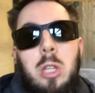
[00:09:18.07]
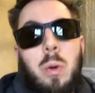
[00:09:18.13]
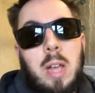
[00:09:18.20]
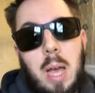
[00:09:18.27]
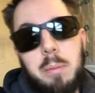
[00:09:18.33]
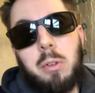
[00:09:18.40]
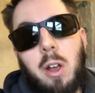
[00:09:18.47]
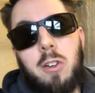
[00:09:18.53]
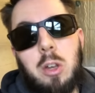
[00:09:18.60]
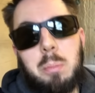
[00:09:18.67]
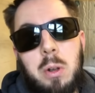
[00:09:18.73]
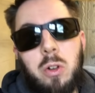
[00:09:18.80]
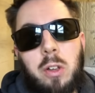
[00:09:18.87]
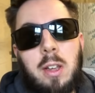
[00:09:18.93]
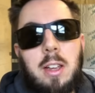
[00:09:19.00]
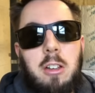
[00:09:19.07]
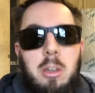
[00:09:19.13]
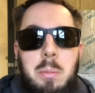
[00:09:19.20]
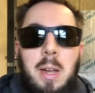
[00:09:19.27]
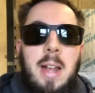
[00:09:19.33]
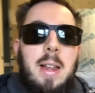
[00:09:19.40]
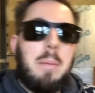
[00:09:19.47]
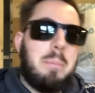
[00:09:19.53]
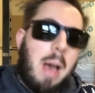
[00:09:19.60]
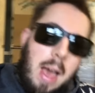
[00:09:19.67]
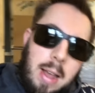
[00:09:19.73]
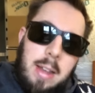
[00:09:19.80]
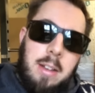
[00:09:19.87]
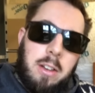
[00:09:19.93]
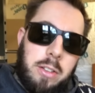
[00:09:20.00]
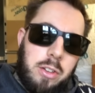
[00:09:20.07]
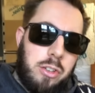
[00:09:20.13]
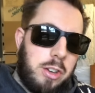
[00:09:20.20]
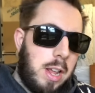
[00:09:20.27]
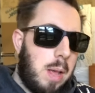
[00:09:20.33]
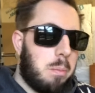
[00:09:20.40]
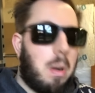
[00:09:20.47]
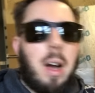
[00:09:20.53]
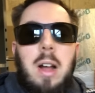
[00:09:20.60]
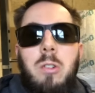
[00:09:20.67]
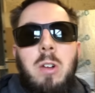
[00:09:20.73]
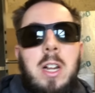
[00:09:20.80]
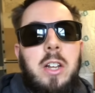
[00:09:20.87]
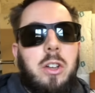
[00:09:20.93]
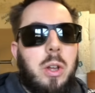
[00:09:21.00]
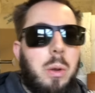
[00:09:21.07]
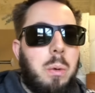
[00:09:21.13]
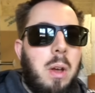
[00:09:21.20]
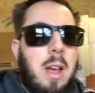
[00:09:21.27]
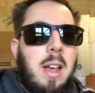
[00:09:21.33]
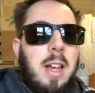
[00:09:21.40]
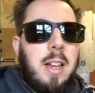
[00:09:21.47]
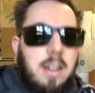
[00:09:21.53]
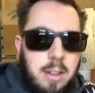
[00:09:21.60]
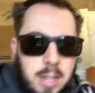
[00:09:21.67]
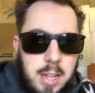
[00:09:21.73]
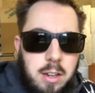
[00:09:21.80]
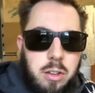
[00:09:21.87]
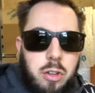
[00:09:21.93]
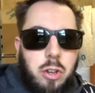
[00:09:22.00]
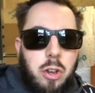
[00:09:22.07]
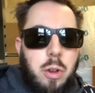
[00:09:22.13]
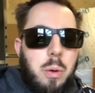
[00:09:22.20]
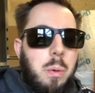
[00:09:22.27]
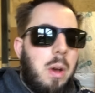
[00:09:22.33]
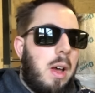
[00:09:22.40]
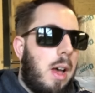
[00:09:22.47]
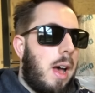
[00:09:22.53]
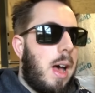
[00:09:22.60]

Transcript: So I am going to be looking to be getting back into the gym. I really do need to.